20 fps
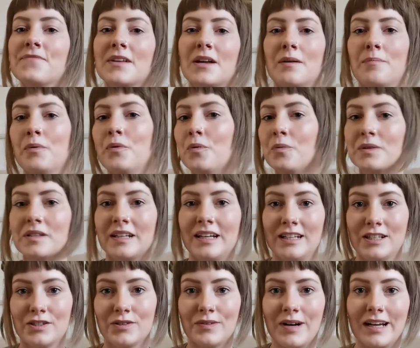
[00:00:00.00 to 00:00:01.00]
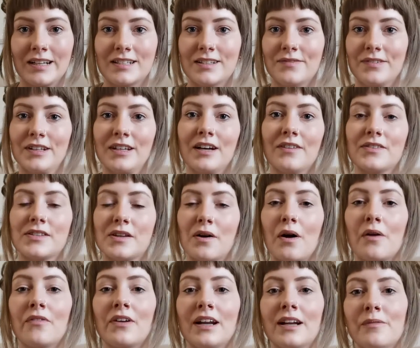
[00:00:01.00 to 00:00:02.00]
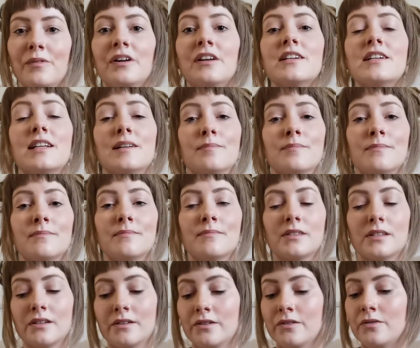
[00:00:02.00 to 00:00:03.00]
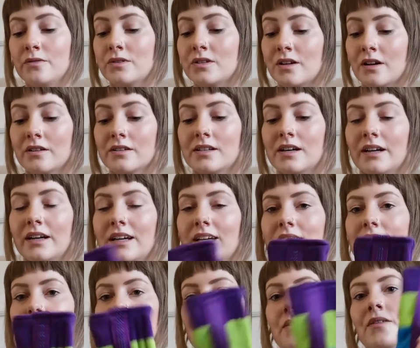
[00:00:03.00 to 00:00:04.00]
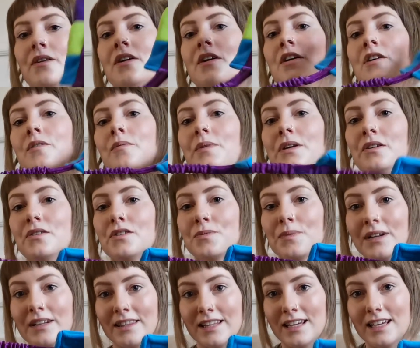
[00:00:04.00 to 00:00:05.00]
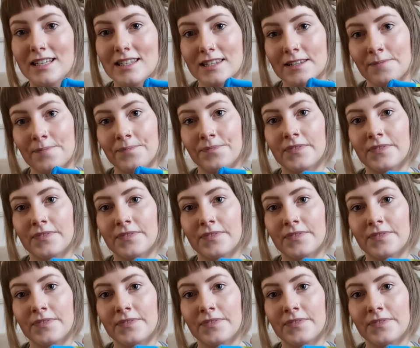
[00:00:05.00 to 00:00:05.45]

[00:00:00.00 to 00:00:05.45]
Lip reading: a ball wasn't interactive enough, so I really wanted him to start tugging. So we used one of these.